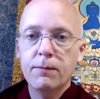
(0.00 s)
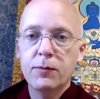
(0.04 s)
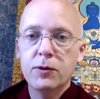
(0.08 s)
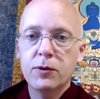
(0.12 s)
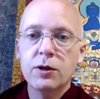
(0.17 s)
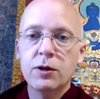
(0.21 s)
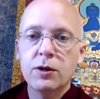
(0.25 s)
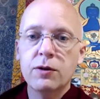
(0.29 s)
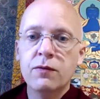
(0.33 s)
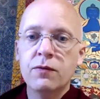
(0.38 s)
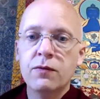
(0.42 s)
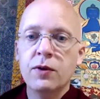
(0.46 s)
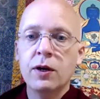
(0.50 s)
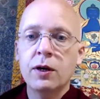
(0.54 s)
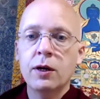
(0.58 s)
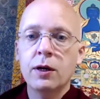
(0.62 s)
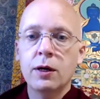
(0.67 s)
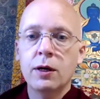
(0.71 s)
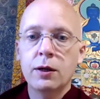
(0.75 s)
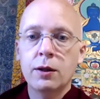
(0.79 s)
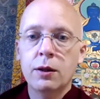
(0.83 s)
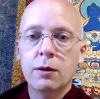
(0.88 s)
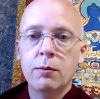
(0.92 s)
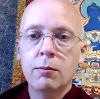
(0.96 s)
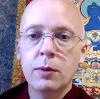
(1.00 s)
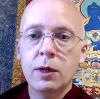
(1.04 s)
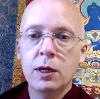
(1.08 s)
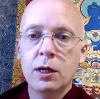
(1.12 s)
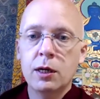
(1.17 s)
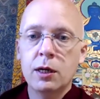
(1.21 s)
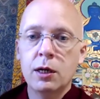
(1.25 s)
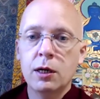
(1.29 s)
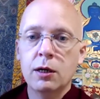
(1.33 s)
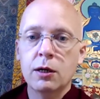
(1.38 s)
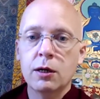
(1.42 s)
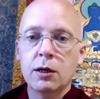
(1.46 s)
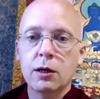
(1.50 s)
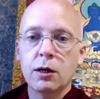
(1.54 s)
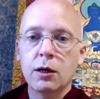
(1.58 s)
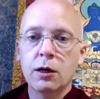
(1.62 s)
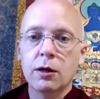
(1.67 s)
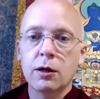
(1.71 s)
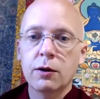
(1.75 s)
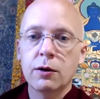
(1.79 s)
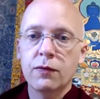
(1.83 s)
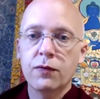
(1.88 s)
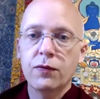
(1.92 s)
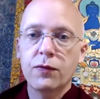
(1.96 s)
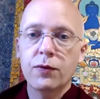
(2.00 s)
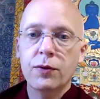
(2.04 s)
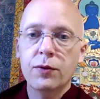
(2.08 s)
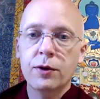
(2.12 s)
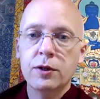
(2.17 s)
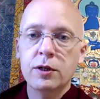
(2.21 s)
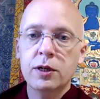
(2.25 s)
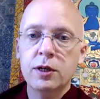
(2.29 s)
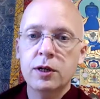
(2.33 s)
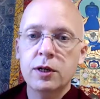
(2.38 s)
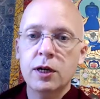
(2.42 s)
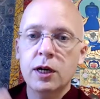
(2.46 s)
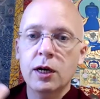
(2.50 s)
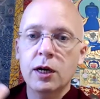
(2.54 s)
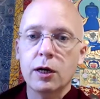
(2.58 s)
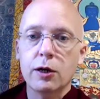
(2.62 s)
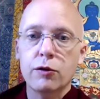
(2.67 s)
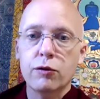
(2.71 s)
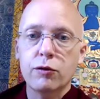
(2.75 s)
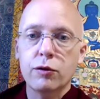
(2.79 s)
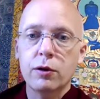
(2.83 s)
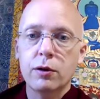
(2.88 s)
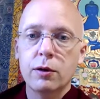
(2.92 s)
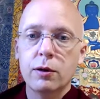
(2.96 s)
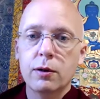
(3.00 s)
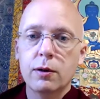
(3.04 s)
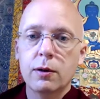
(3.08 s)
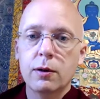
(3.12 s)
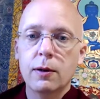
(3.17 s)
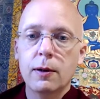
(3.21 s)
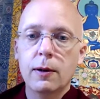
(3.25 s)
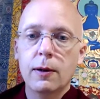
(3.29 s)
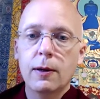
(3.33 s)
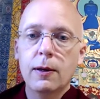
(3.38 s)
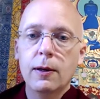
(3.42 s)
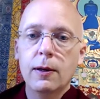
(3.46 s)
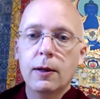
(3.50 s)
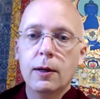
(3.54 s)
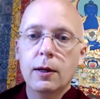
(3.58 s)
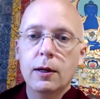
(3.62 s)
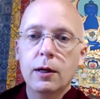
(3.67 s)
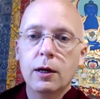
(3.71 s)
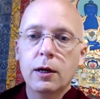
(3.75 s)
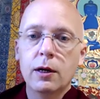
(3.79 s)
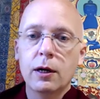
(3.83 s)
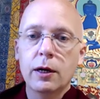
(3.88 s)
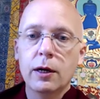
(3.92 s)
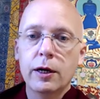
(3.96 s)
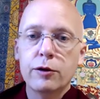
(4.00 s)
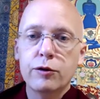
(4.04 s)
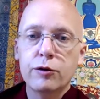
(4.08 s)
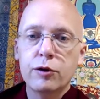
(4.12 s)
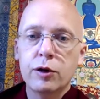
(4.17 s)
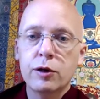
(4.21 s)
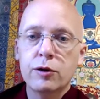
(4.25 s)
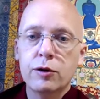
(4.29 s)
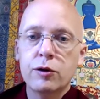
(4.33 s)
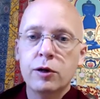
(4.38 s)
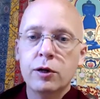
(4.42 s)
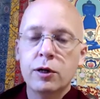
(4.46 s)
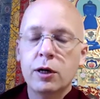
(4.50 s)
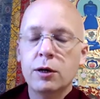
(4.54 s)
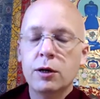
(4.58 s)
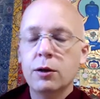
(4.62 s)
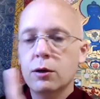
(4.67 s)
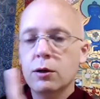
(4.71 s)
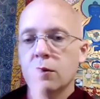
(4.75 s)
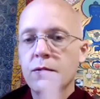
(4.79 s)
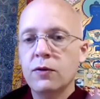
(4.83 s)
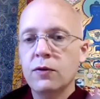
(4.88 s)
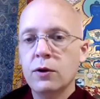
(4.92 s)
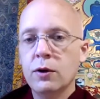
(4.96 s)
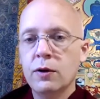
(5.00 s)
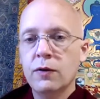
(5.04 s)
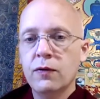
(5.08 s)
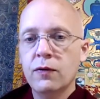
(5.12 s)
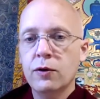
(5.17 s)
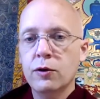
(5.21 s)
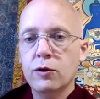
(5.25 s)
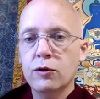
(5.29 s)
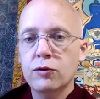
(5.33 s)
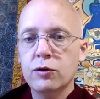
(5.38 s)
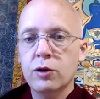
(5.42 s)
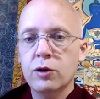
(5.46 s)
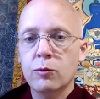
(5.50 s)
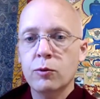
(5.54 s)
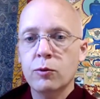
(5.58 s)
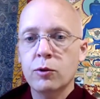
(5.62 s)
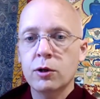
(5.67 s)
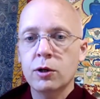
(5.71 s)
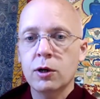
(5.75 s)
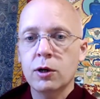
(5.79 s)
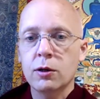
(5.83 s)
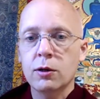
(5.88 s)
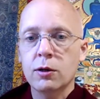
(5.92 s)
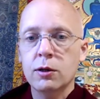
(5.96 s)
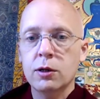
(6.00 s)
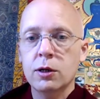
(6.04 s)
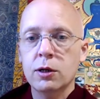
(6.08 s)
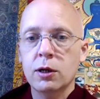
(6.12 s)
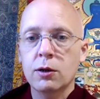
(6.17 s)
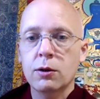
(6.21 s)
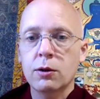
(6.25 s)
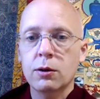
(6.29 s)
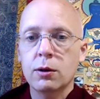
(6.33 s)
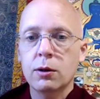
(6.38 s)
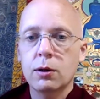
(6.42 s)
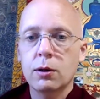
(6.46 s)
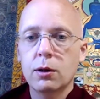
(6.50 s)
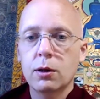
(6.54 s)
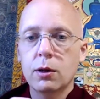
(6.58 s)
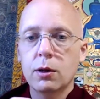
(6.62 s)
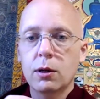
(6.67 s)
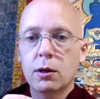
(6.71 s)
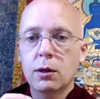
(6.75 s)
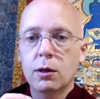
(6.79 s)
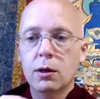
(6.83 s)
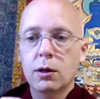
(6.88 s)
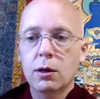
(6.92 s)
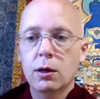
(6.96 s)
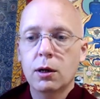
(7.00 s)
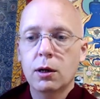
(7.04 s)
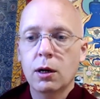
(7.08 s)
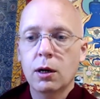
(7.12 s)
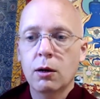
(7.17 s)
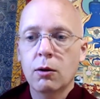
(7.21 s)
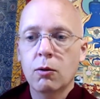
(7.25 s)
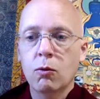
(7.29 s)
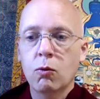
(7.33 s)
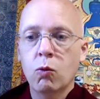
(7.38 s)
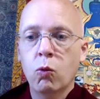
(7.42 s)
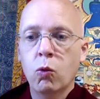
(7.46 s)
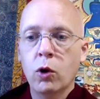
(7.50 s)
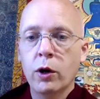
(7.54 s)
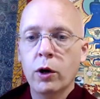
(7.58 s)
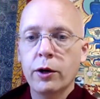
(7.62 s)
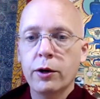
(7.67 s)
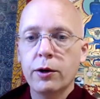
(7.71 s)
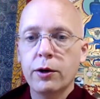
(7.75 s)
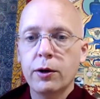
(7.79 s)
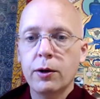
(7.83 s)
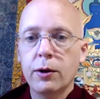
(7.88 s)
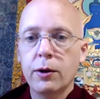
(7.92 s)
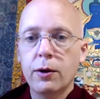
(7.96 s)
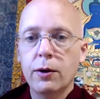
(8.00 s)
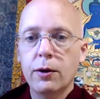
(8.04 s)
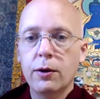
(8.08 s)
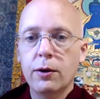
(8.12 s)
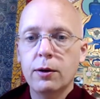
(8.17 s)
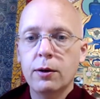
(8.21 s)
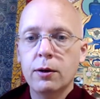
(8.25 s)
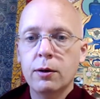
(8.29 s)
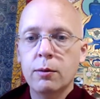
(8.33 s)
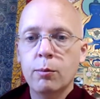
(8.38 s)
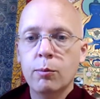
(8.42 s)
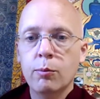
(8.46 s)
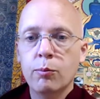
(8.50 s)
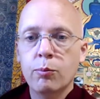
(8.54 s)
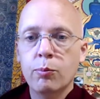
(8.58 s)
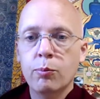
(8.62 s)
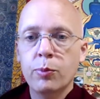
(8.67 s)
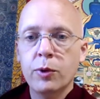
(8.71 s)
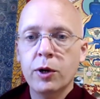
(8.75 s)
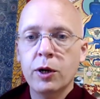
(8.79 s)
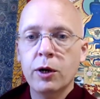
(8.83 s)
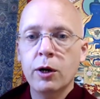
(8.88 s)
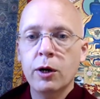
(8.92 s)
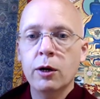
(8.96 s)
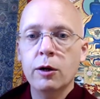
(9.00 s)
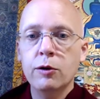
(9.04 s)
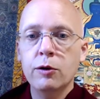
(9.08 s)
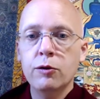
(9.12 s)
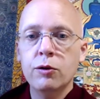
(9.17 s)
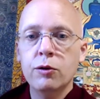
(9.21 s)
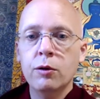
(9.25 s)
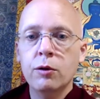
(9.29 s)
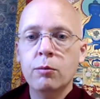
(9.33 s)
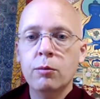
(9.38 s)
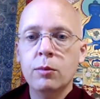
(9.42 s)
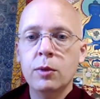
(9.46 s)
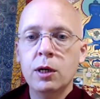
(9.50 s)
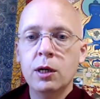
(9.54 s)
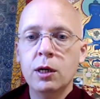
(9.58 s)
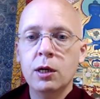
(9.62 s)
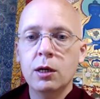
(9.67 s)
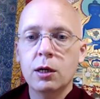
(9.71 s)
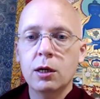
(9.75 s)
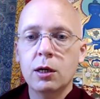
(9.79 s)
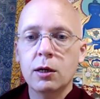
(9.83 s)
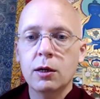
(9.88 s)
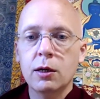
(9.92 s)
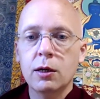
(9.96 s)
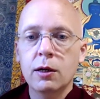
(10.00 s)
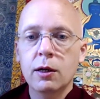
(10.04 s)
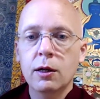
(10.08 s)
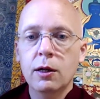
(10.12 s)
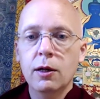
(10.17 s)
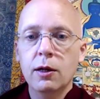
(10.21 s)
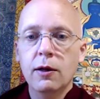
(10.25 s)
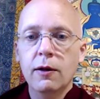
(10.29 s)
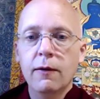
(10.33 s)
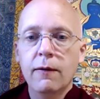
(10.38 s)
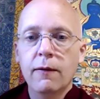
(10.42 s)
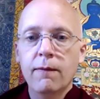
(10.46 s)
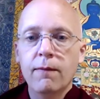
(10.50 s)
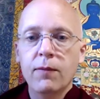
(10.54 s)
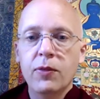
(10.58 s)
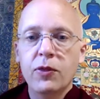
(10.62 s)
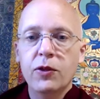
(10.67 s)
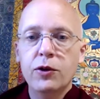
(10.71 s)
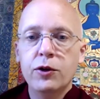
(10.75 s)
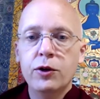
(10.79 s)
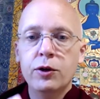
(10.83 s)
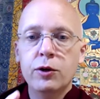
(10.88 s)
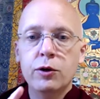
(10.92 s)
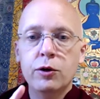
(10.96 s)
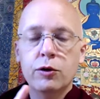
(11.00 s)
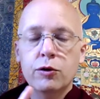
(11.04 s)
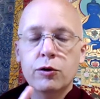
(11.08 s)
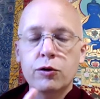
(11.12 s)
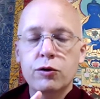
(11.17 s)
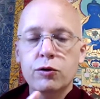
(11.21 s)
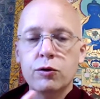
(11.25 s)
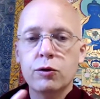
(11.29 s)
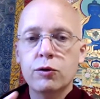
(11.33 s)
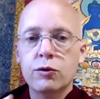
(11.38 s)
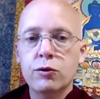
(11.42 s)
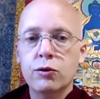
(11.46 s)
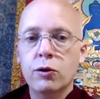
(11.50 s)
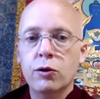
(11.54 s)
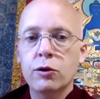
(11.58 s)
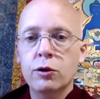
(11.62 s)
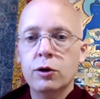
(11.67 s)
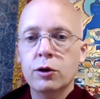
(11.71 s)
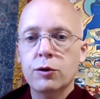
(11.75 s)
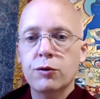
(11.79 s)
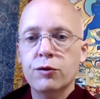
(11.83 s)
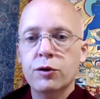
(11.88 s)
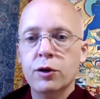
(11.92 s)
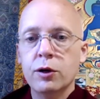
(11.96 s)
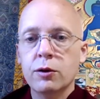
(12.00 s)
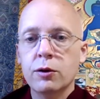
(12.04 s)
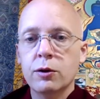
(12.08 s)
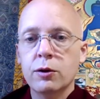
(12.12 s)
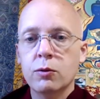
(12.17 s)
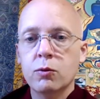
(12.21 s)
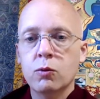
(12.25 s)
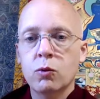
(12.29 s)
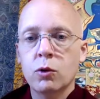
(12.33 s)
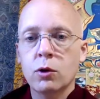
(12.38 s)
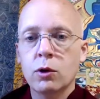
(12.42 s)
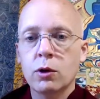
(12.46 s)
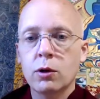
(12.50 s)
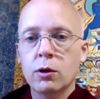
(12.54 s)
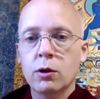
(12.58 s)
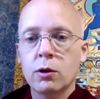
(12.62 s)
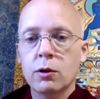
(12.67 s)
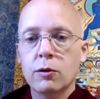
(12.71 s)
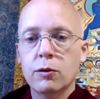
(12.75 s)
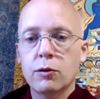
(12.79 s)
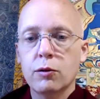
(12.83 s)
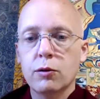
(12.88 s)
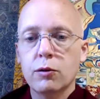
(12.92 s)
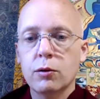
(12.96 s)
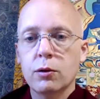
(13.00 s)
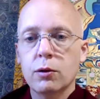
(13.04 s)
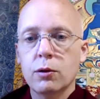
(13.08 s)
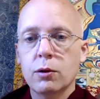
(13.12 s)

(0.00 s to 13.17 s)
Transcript: convey the meaning of the text uh, as i said i think the very first time we got together uh, what carries the meaning is to a certain extent the words